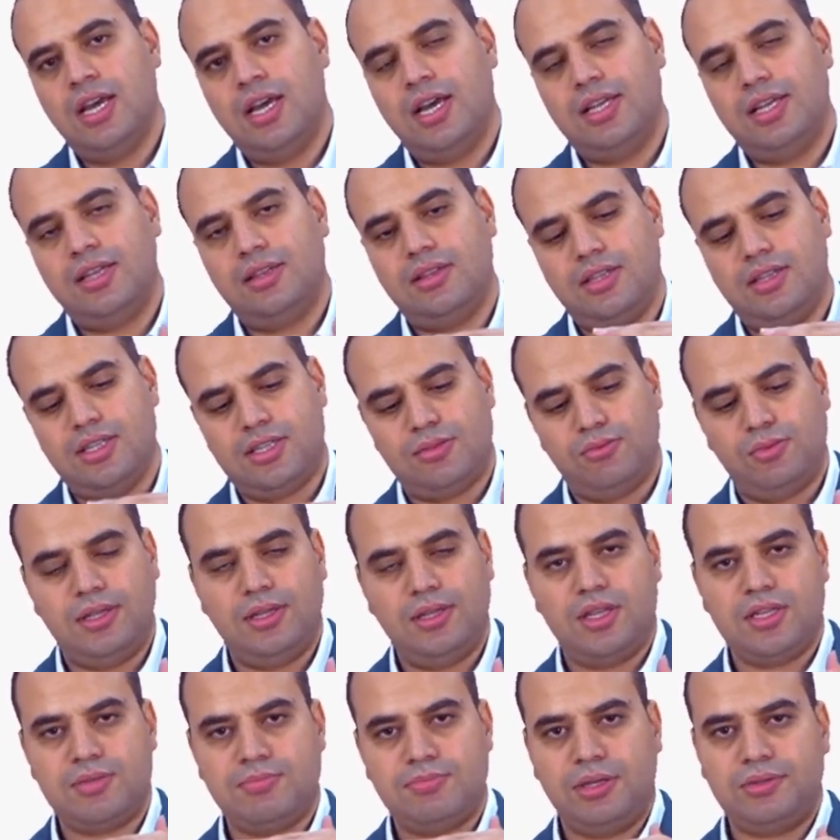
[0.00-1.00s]
And
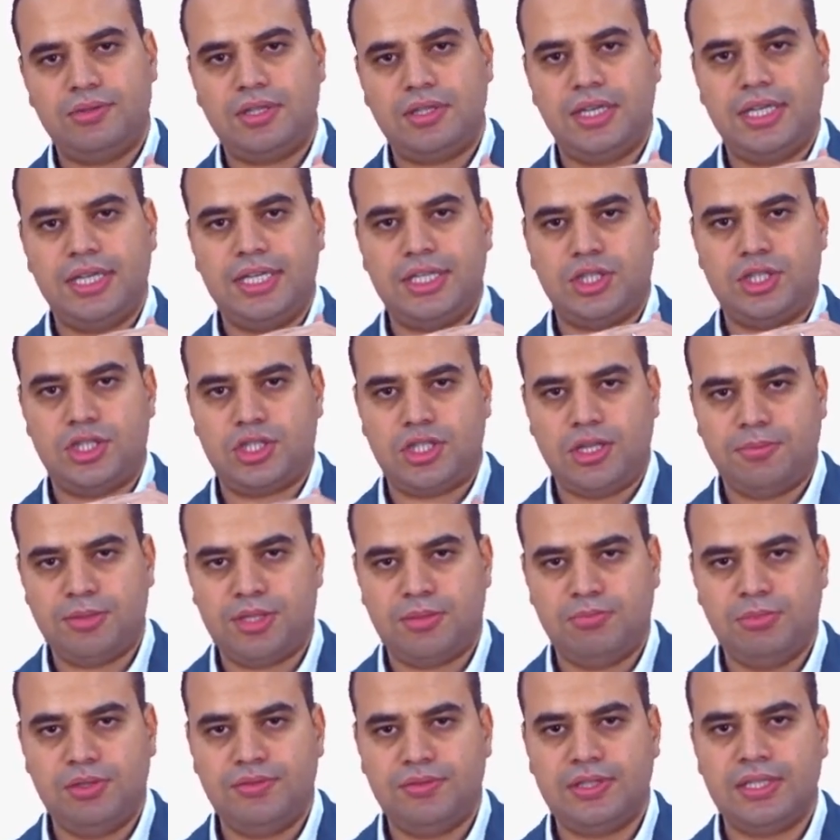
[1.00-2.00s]
when this boundary layer
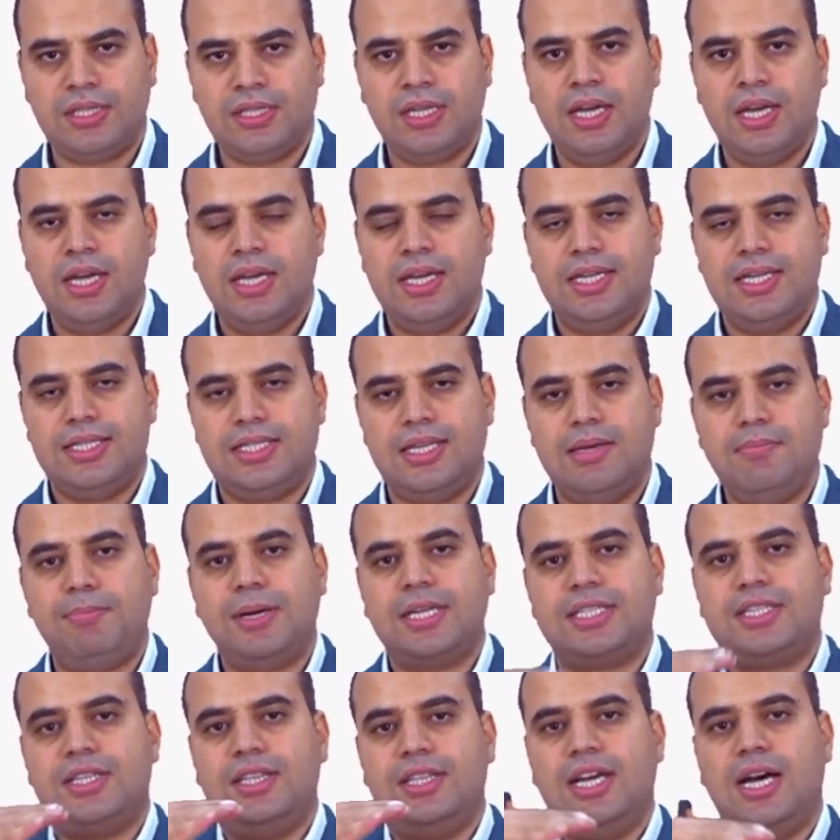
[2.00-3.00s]
stops moving, it
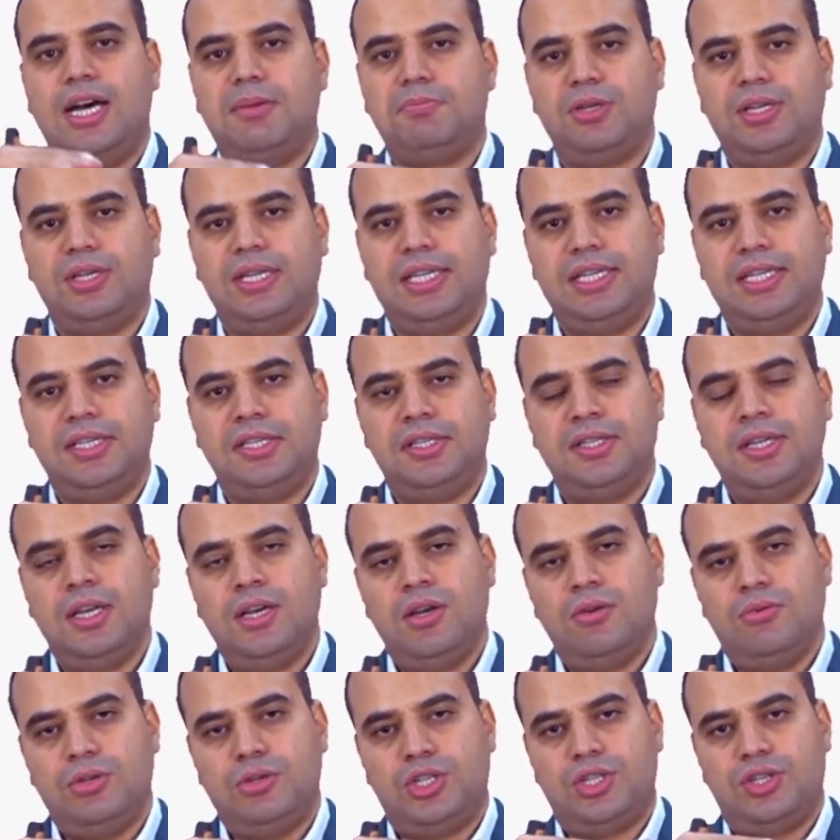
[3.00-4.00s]
impacts the upper layer,
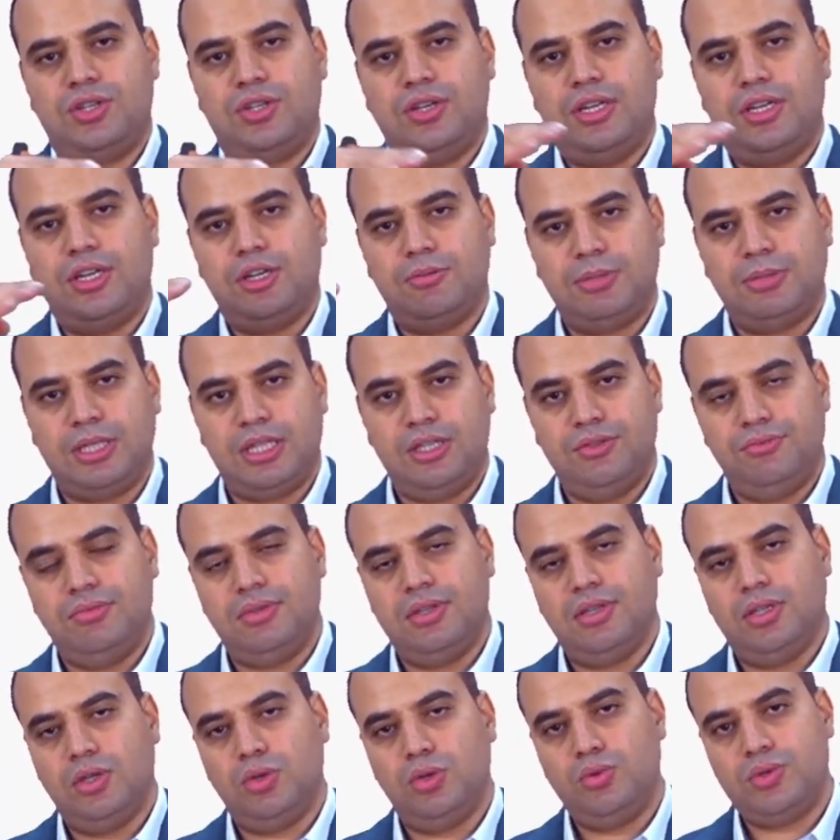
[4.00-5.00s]
which a little bit
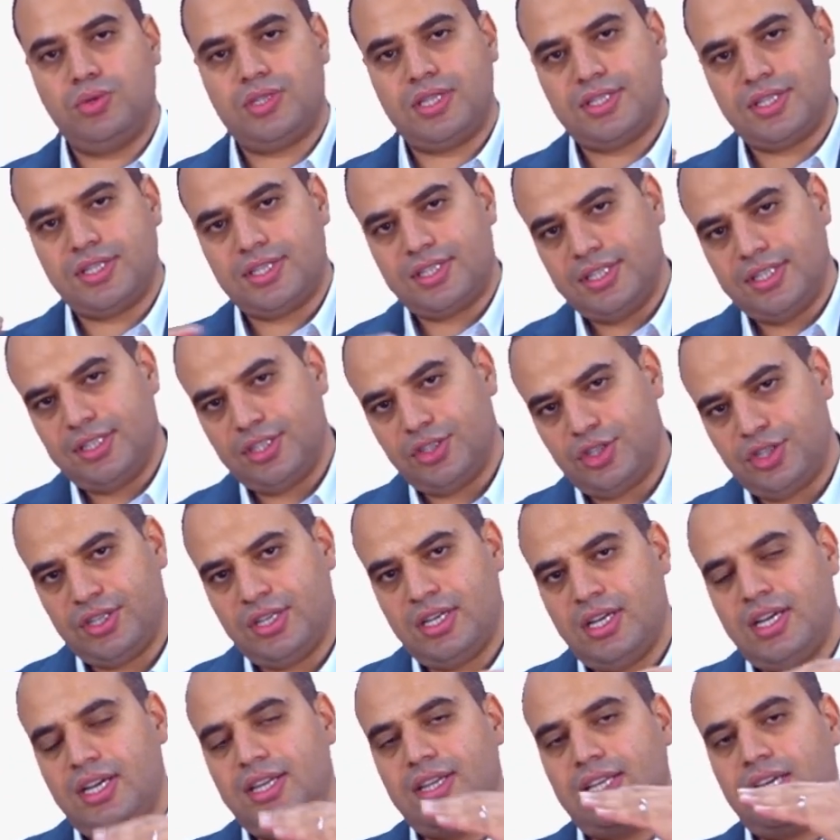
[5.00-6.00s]
loses its
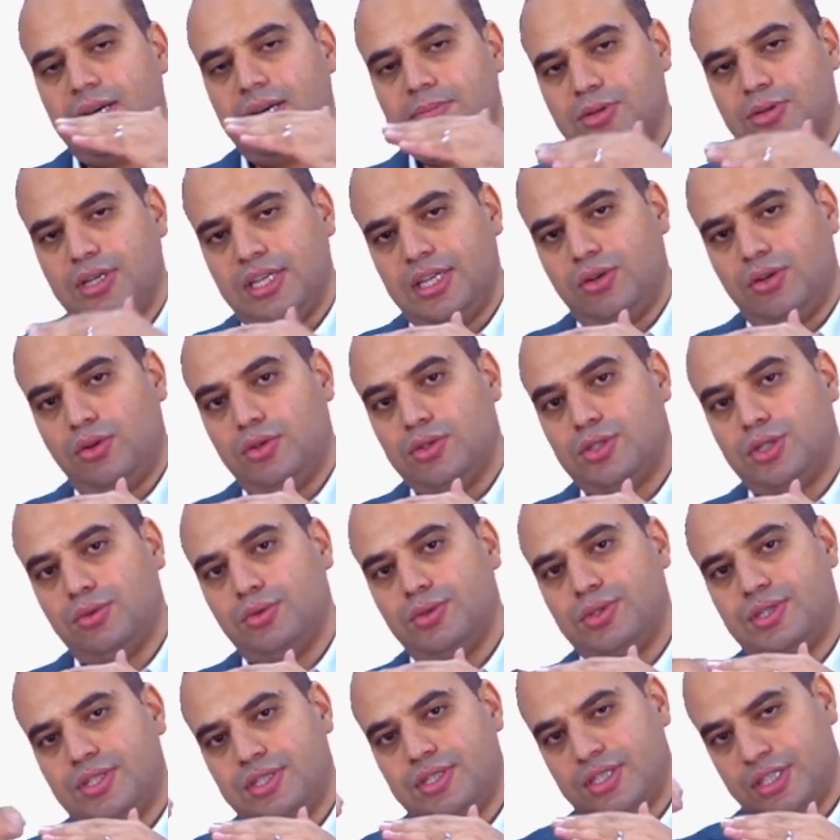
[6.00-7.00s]
energy, and the upper layer also
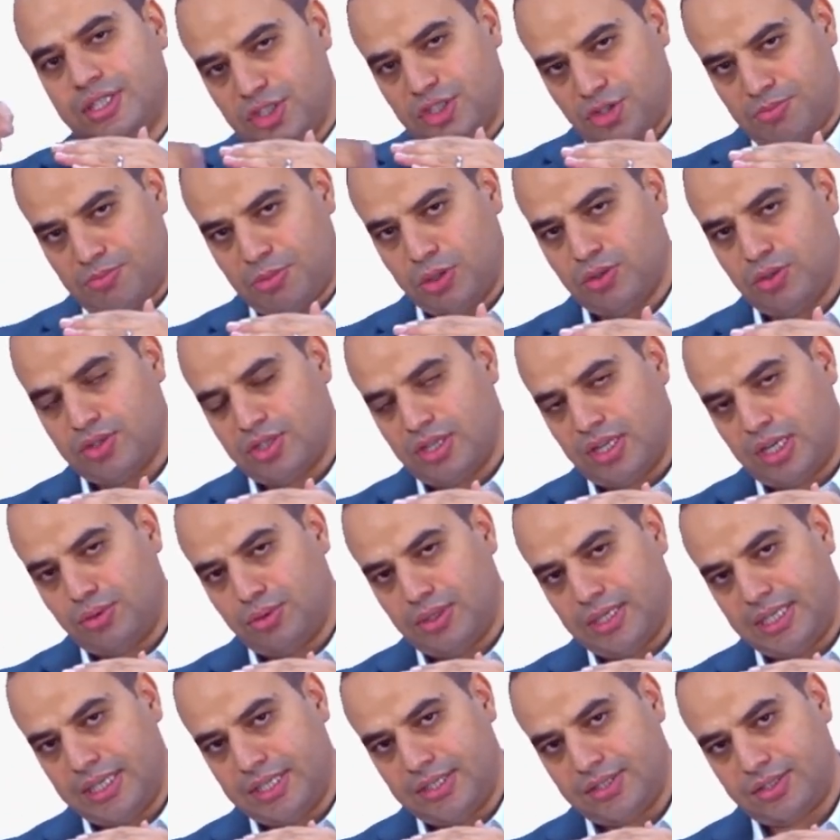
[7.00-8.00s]
loses energy because the
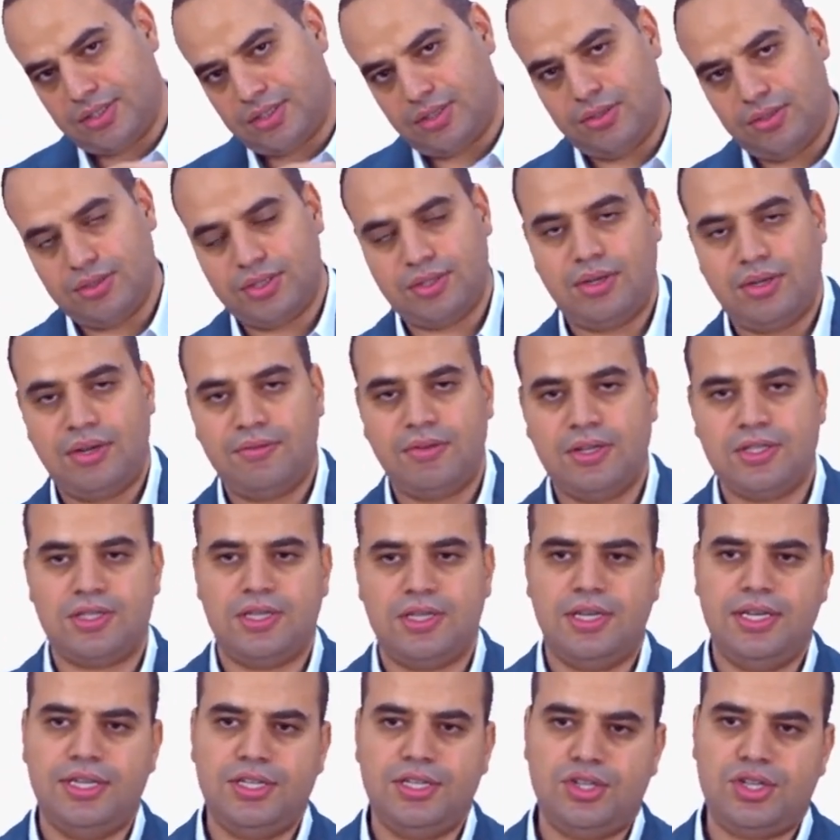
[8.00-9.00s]
lower layers also have lost
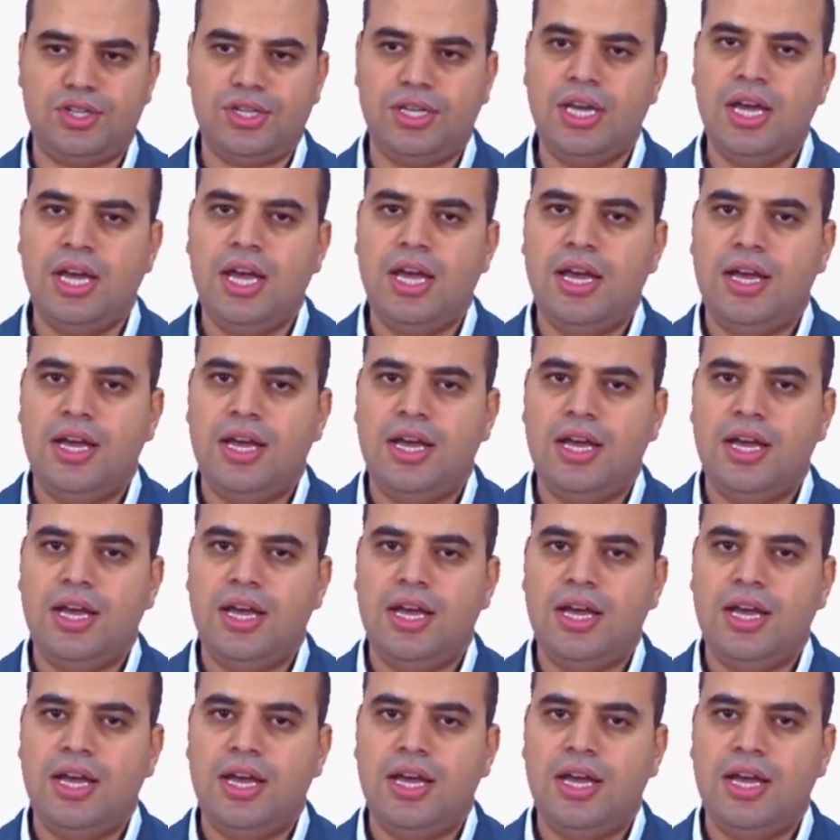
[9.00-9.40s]
the energy.